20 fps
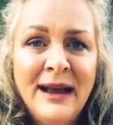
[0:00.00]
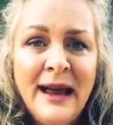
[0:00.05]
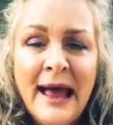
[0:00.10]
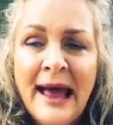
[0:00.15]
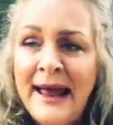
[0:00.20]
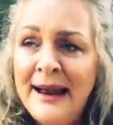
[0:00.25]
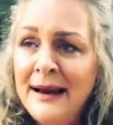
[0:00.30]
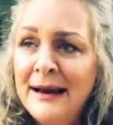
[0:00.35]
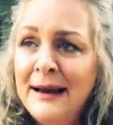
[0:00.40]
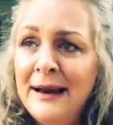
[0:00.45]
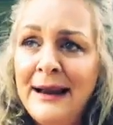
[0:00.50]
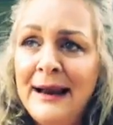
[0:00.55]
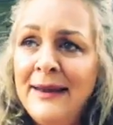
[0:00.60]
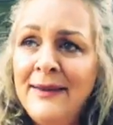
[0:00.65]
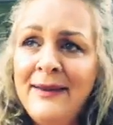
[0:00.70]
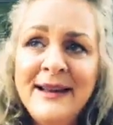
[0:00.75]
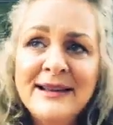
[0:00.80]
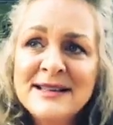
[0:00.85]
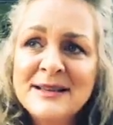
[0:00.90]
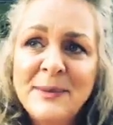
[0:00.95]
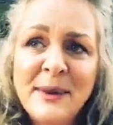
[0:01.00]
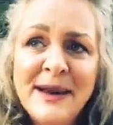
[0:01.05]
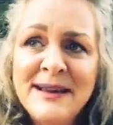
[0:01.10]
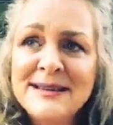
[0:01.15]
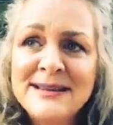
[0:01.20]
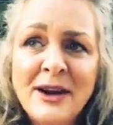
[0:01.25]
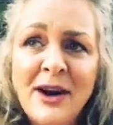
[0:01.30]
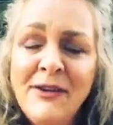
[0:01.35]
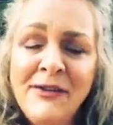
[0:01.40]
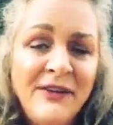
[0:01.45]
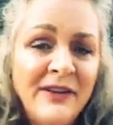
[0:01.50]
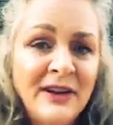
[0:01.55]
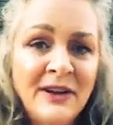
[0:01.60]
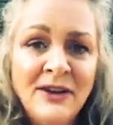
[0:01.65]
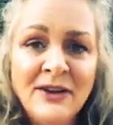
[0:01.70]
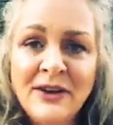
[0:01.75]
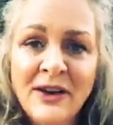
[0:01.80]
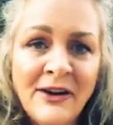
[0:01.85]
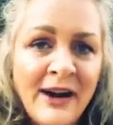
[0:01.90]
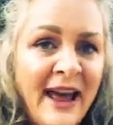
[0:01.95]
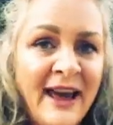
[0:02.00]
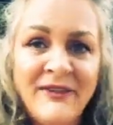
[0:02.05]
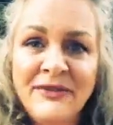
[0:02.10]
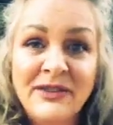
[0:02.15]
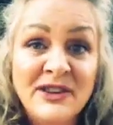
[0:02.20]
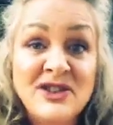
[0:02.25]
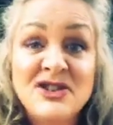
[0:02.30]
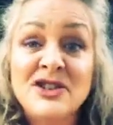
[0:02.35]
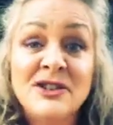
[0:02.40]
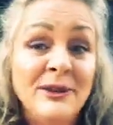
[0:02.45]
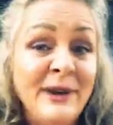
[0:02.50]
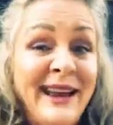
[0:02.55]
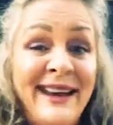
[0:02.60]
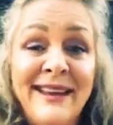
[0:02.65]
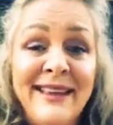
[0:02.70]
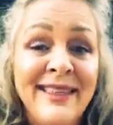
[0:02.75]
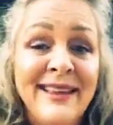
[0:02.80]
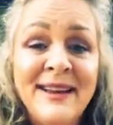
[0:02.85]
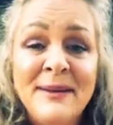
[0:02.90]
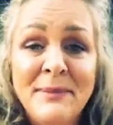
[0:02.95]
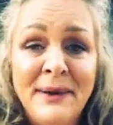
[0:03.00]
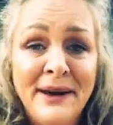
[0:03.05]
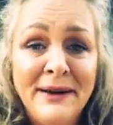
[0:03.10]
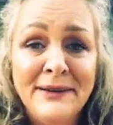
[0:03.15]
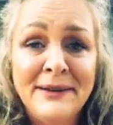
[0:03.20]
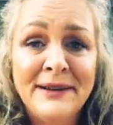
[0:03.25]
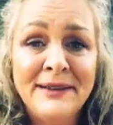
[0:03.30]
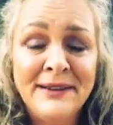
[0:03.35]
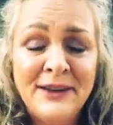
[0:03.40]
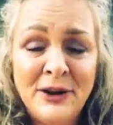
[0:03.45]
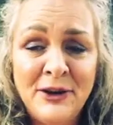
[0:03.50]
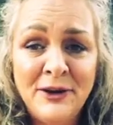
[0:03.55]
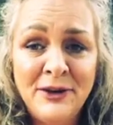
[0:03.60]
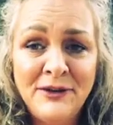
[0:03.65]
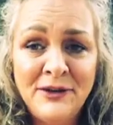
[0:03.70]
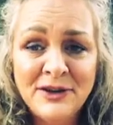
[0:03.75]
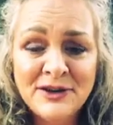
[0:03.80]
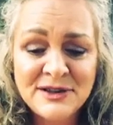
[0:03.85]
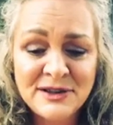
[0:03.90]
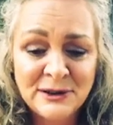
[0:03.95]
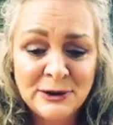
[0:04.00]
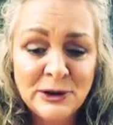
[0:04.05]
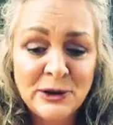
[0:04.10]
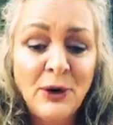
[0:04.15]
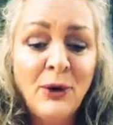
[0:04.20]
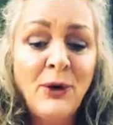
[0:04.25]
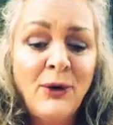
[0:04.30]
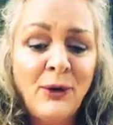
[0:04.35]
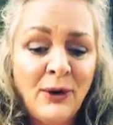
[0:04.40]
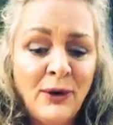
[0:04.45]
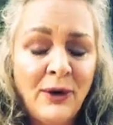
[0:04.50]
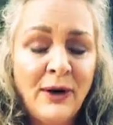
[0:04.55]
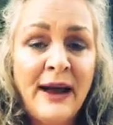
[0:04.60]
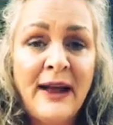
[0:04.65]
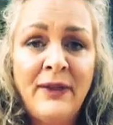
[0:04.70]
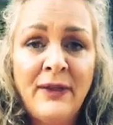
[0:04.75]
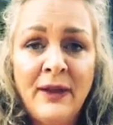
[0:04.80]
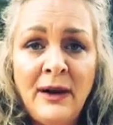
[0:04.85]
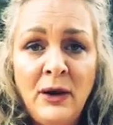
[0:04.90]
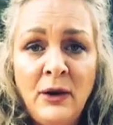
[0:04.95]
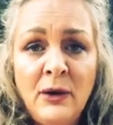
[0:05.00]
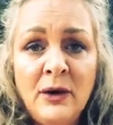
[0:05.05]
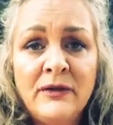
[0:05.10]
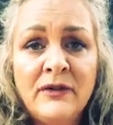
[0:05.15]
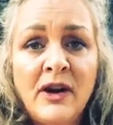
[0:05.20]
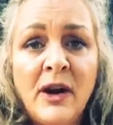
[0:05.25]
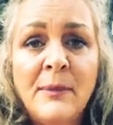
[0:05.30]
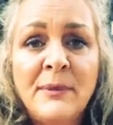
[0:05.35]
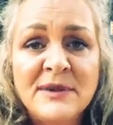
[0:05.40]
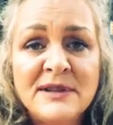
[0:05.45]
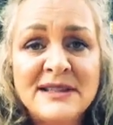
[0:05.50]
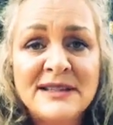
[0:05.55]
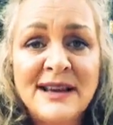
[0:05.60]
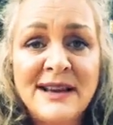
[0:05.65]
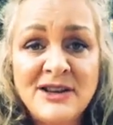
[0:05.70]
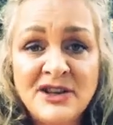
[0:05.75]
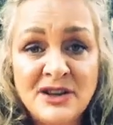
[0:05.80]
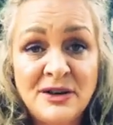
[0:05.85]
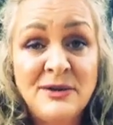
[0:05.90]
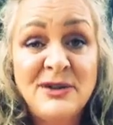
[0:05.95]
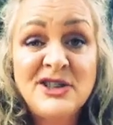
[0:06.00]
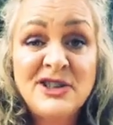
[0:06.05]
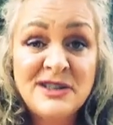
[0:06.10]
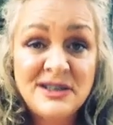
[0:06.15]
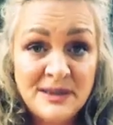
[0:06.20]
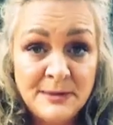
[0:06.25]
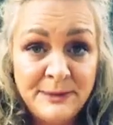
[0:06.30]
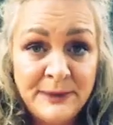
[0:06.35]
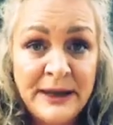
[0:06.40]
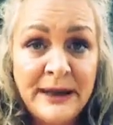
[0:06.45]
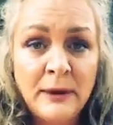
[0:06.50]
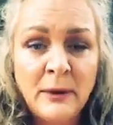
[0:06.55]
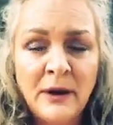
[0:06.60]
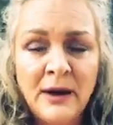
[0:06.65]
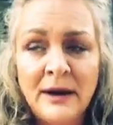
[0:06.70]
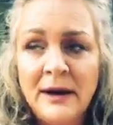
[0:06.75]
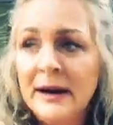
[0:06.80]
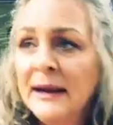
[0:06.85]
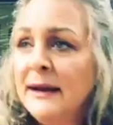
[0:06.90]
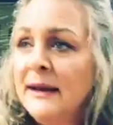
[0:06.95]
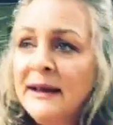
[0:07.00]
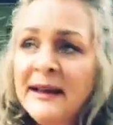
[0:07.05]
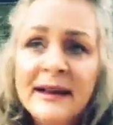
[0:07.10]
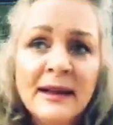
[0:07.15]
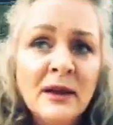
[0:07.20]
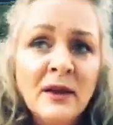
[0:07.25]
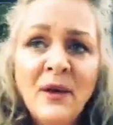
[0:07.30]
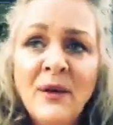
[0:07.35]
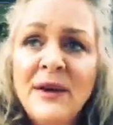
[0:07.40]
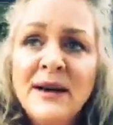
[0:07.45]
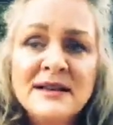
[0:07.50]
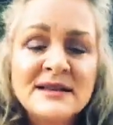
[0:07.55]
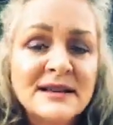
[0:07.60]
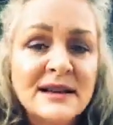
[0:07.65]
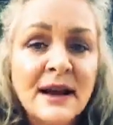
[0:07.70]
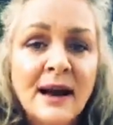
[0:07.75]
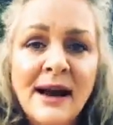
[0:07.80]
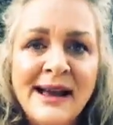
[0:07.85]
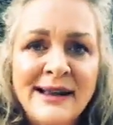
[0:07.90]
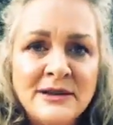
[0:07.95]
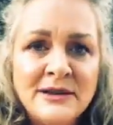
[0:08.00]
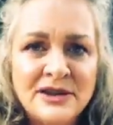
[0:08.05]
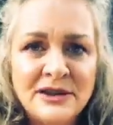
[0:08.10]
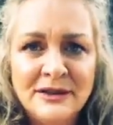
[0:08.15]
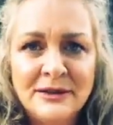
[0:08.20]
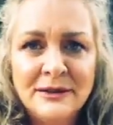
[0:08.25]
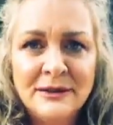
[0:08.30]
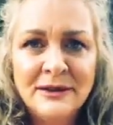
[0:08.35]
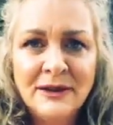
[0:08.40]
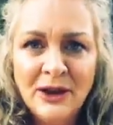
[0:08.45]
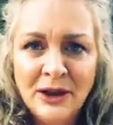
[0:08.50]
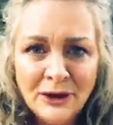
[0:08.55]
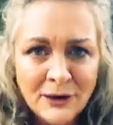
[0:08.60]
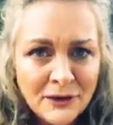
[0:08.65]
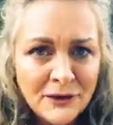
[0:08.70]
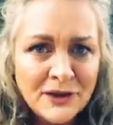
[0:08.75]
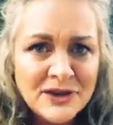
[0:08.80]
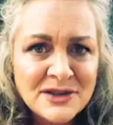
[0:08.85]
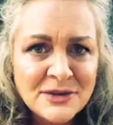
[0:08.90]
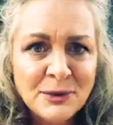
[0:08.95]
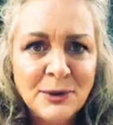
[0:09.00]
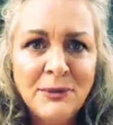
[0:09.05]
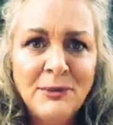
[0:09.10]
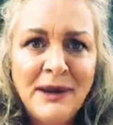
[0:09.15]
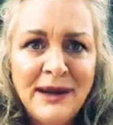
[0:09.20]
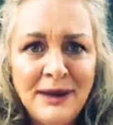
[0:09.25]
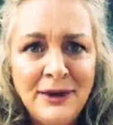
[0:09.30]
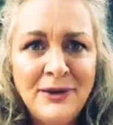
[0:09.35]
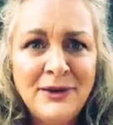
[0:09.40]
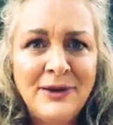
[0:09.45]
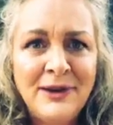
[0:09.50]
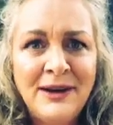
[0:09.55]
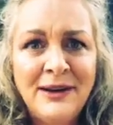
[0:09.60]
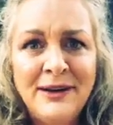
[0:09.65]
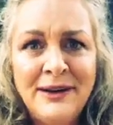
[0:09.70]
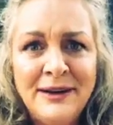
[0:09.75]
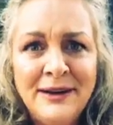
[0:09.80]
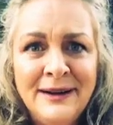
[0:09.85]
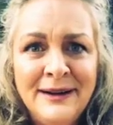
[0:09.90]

And in that space, often you don't have to do anything about it. The universal law and the law of compensation, which is a big one, it'll always guide you. The universe will meet you there.